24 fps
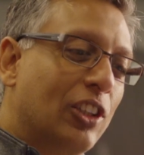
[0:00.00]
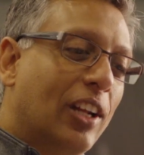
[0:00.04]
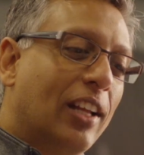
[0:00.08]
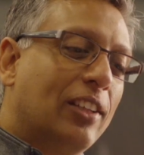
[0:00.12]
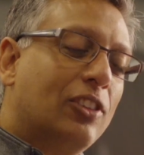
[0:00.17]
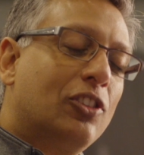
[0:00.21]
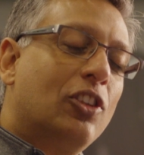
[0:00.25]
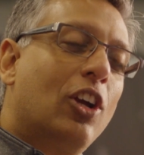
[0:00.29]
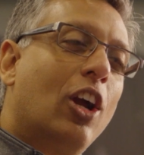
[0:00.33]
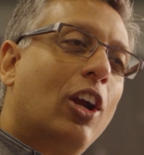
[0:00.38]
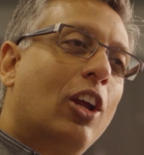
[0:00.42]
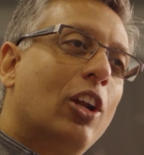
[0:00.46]

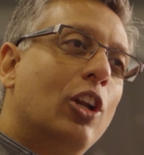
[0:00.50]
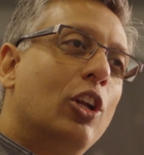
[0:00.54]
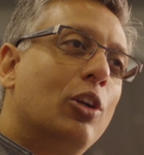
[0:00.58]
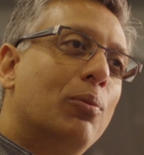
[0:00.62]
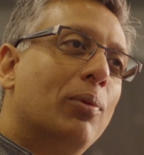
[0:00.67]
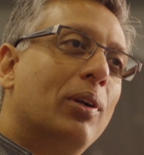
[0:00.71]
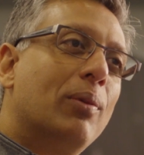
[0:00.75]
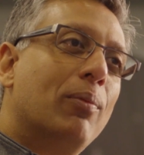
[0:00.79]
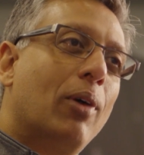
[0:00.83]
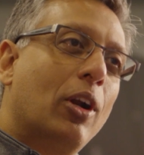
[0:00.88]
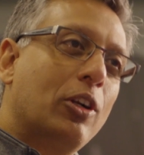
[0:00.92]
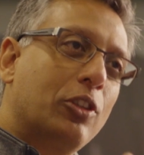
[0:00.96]
let's talk a little
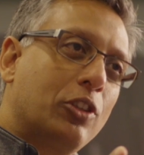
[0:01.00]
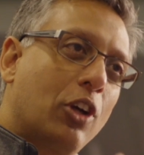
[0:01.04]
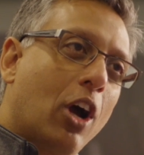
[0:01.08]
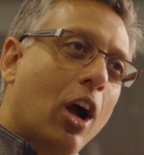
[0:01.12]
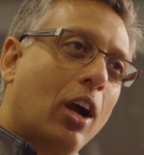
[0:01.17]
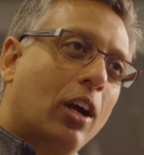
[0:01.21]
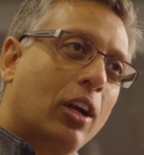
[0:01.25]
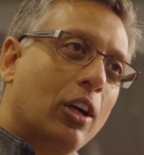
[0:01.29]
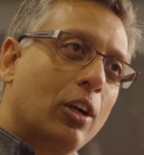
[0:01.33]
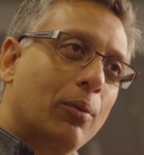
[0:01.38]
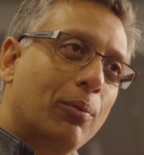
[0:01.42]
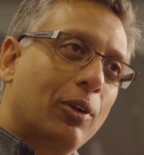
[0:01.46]
bit about
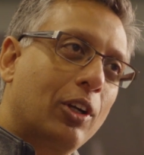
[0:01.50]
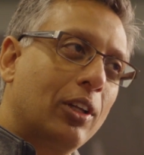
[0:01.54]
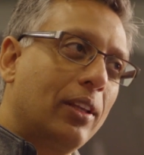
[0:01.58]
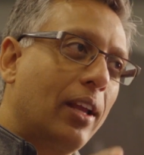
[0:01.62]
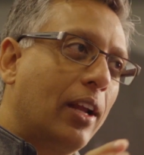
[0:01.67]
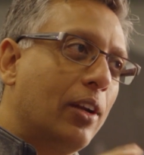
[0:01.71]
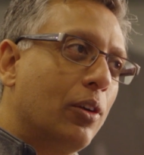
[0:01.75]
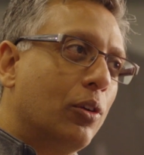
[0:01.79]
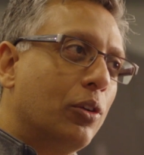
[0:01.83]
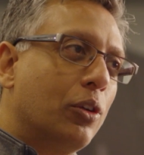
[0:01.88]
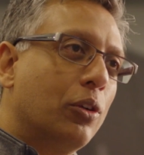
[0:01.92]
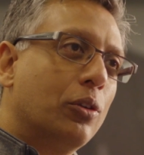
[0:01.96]
Docker, because I
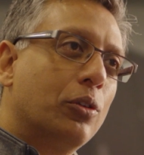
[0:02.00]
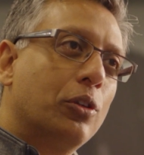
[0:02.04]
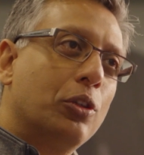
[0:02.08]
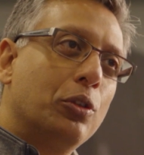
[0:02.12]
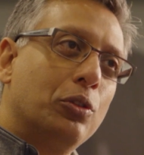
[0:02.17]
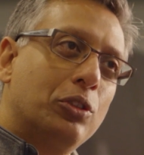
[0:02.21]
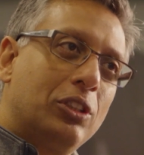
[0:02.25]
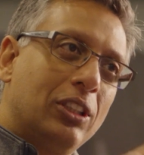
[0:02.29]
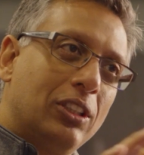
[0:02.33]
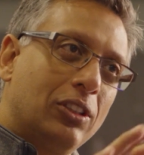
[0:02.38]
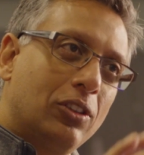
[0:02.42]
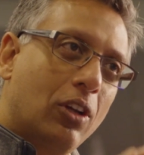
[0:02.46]
know you're using